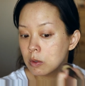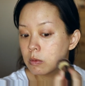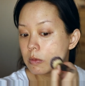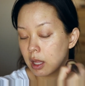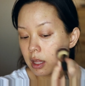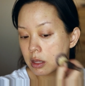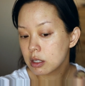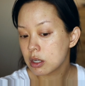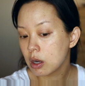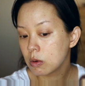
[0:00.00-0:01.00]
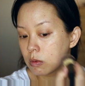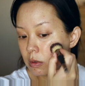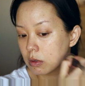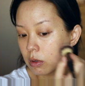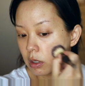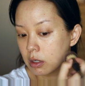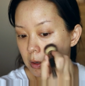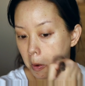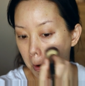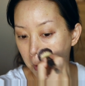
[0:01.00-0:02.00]
Oh, I think the tone or
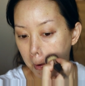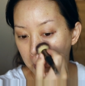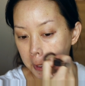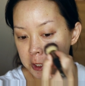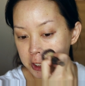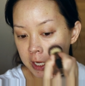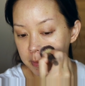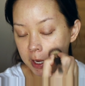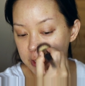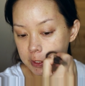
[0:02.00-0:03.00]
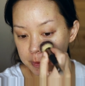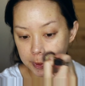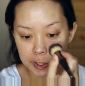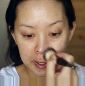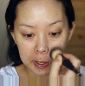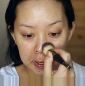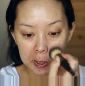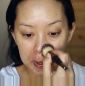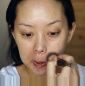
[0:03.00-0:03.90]
a shade match is pretty good.